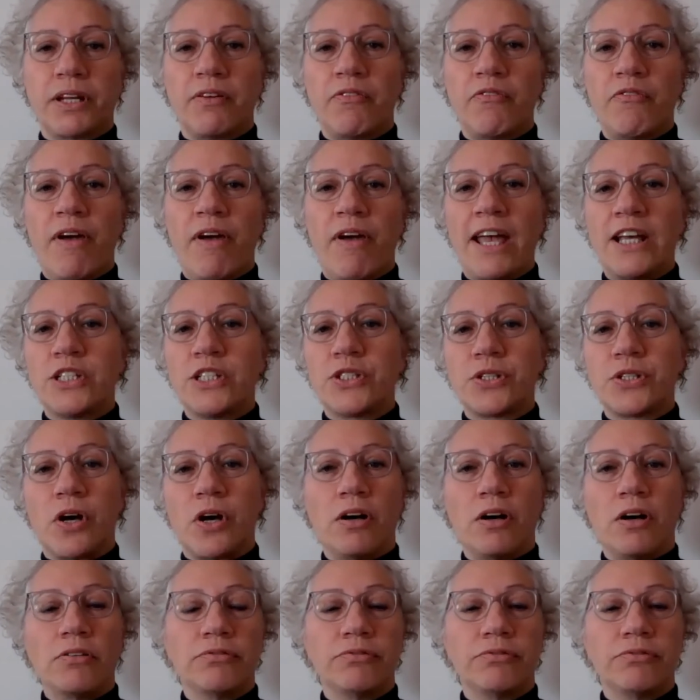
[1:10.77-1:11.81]
ways
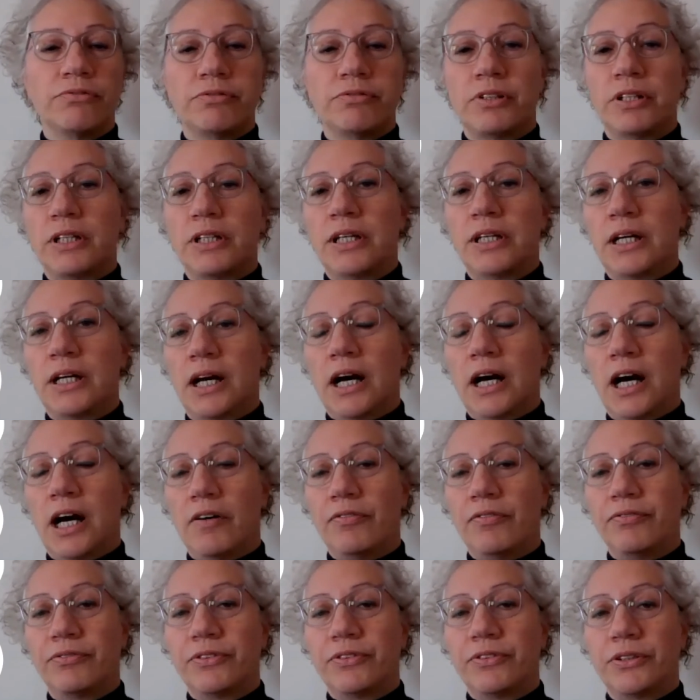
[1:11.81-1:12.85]
of
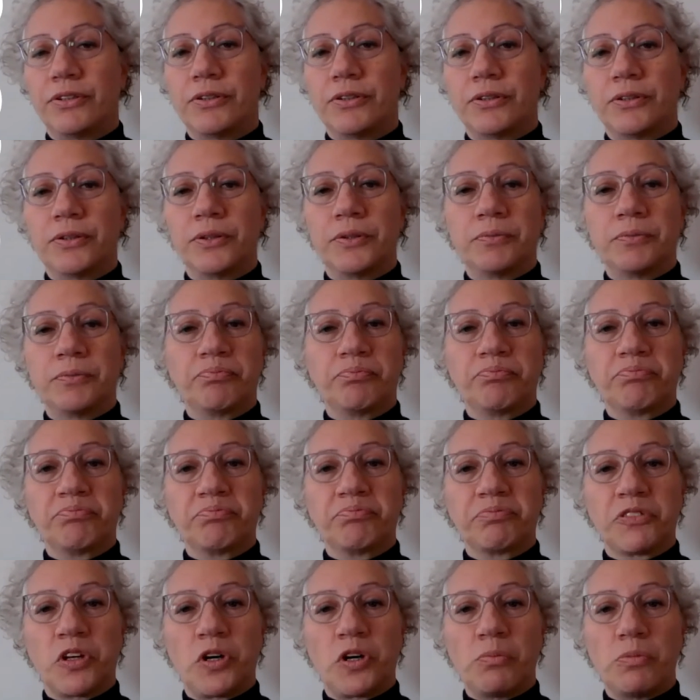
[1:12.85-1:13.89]
how to
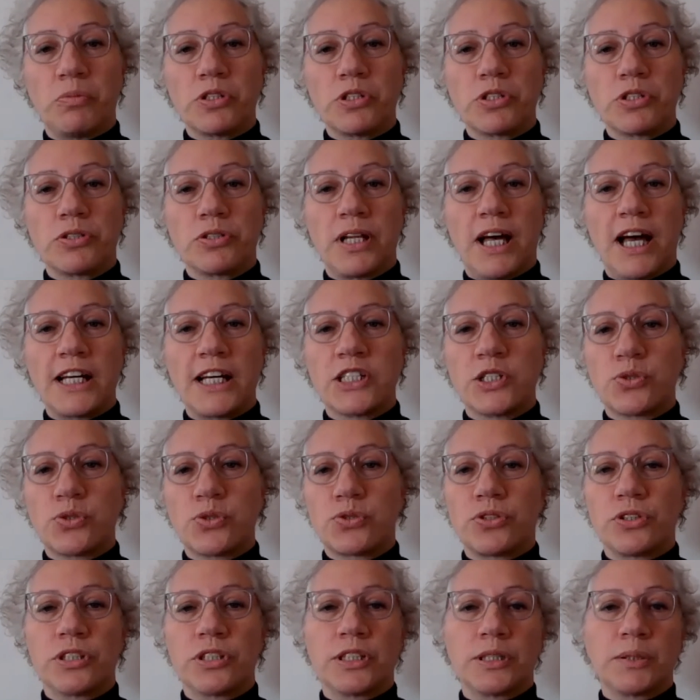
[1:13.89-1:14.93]
commercialize
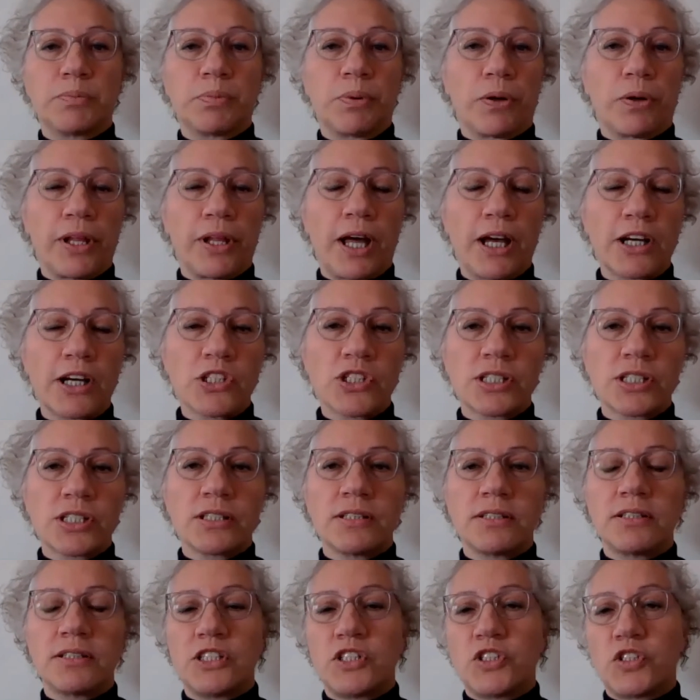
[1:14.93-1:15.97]
through the
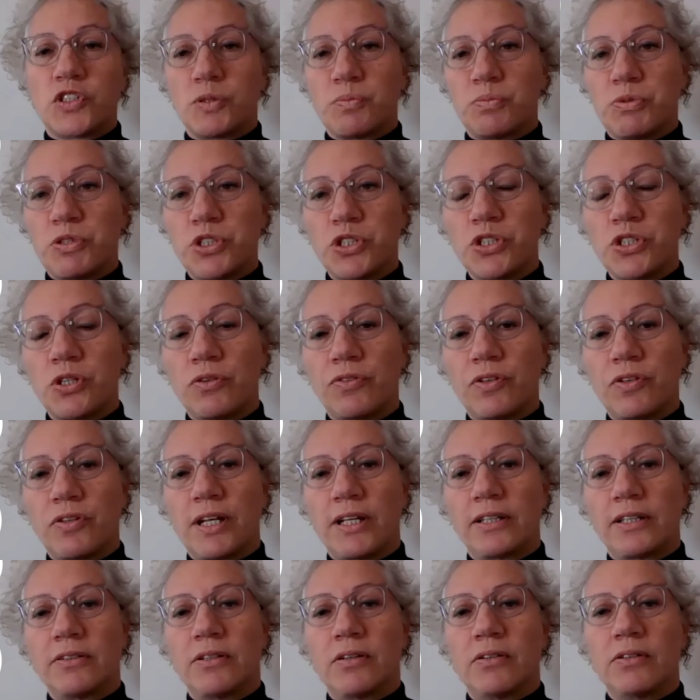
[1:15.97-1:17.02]
production, distribution of the
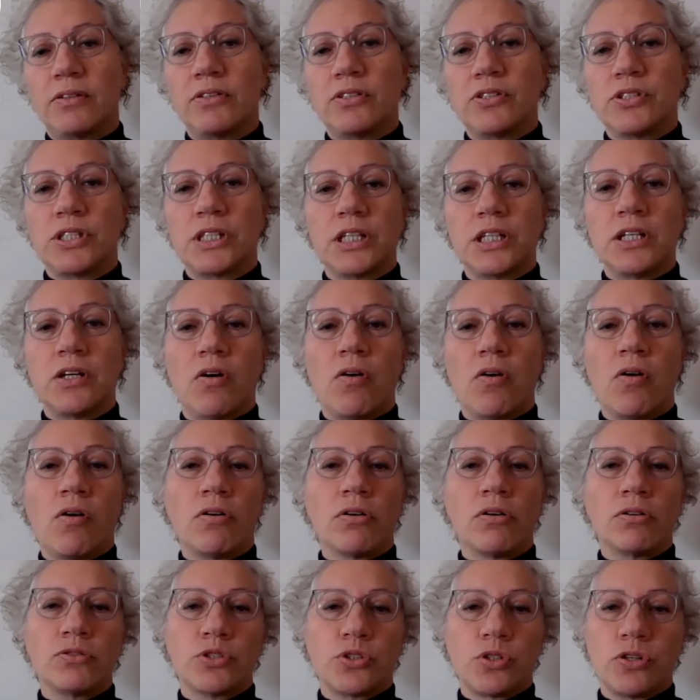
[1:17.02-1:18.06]
technology,
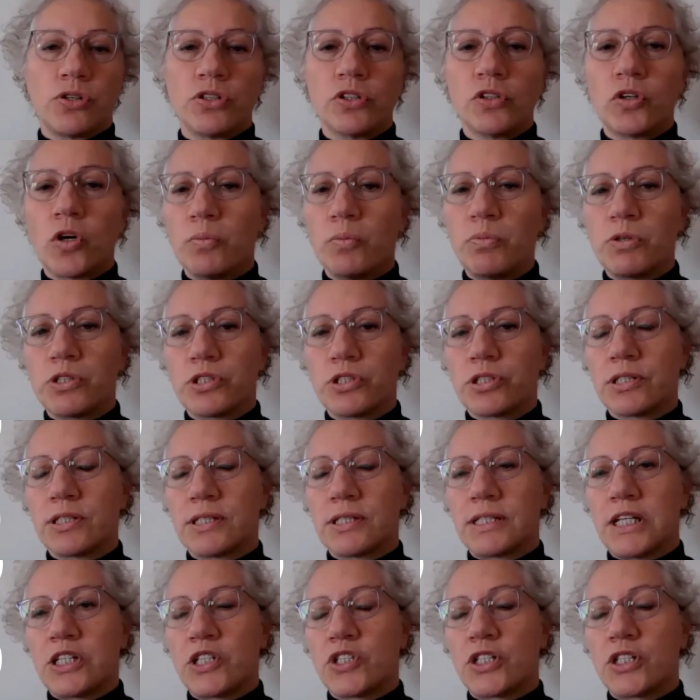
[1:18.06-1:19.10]
or joint
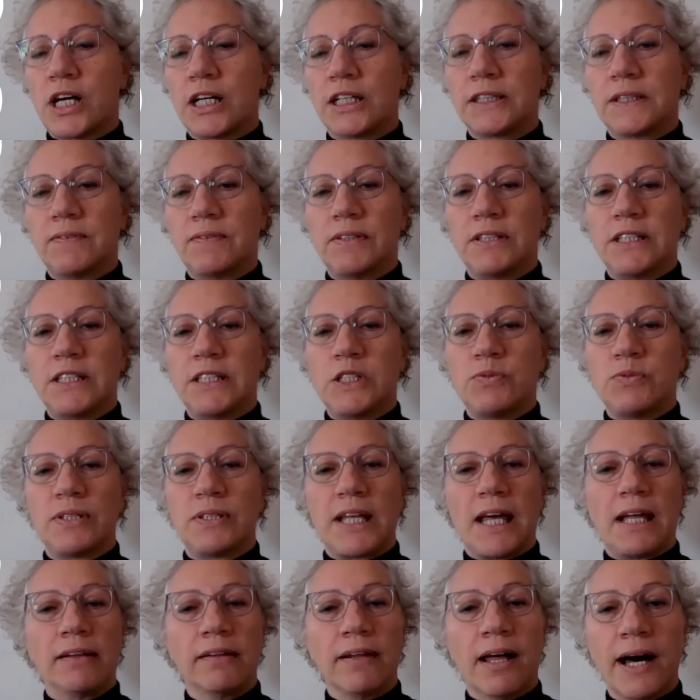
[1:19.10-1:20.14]
commercialization activities with
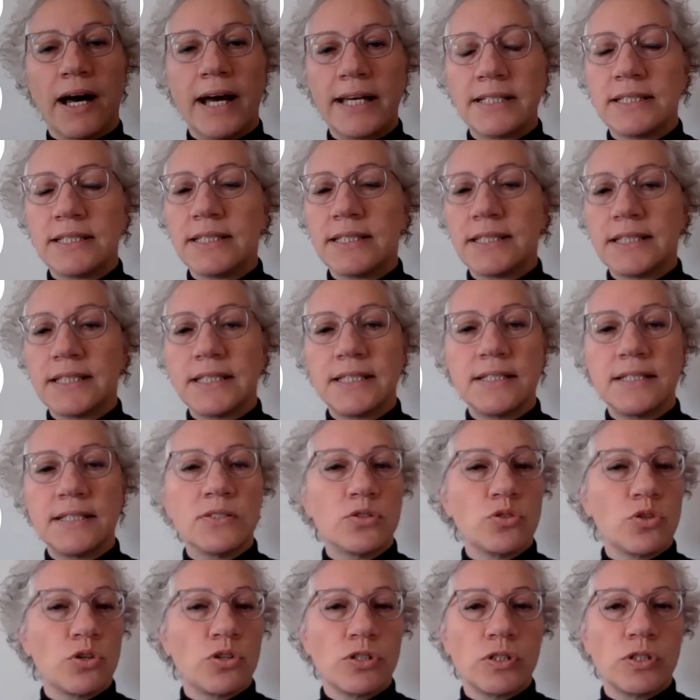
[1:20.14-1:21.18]
alliances,
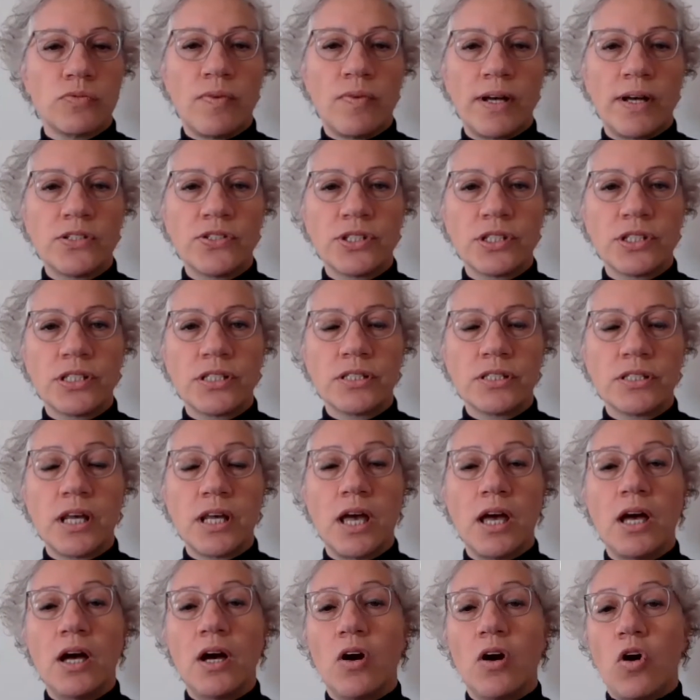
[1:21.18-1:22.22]
joint ventures,
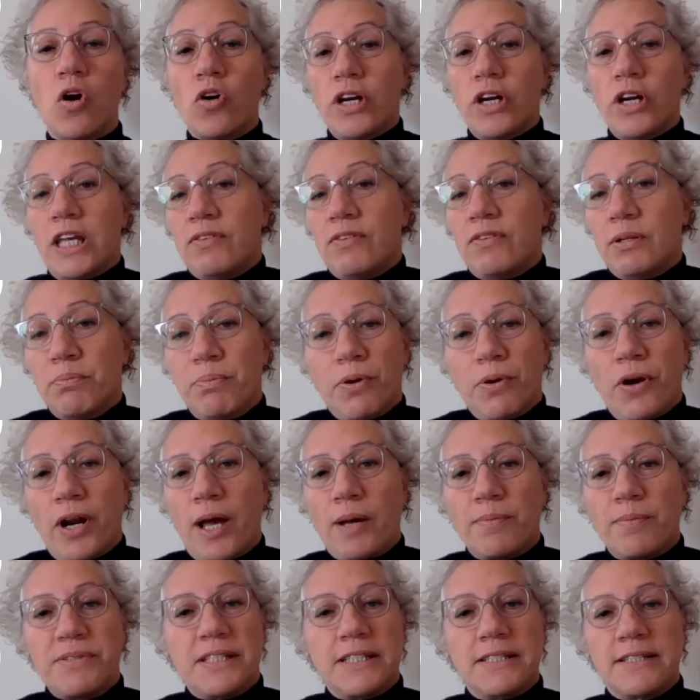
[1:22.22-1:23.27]
or even
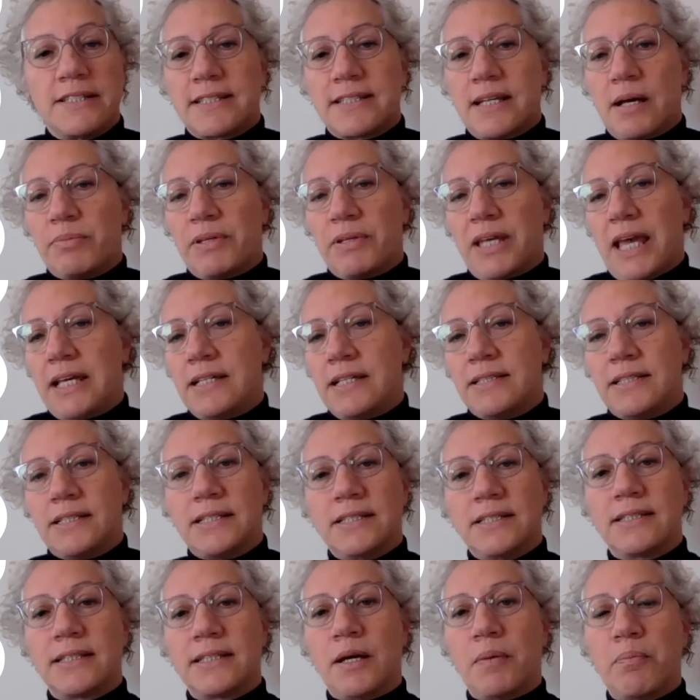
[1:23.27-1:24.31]
perhaps in some
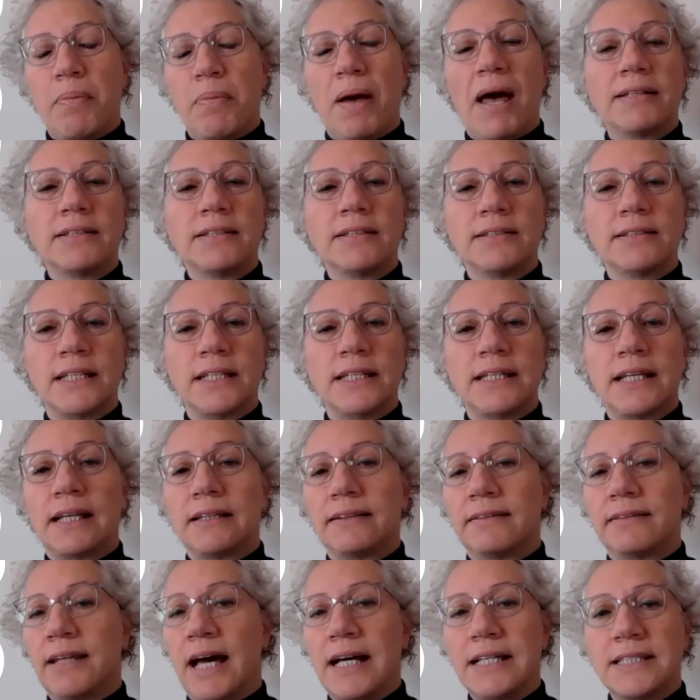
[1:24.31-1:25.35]
cases, patenting
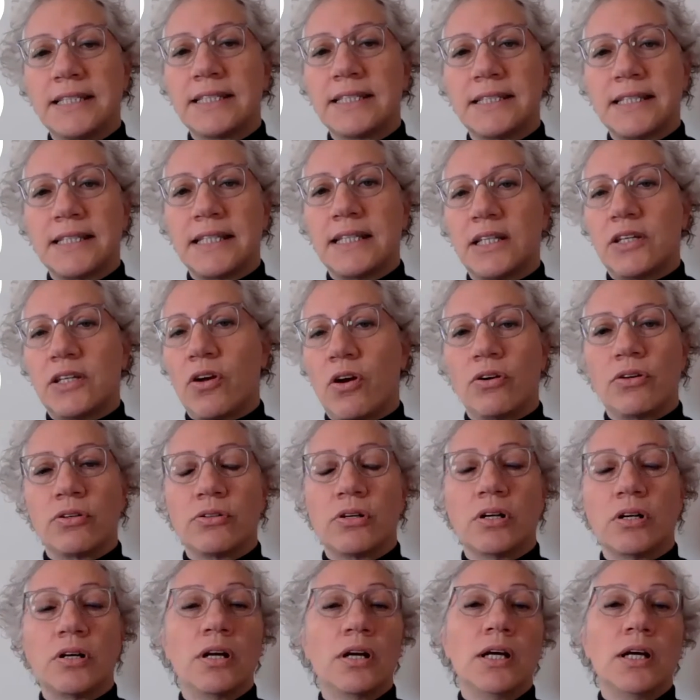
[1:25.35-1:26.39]
and licensing your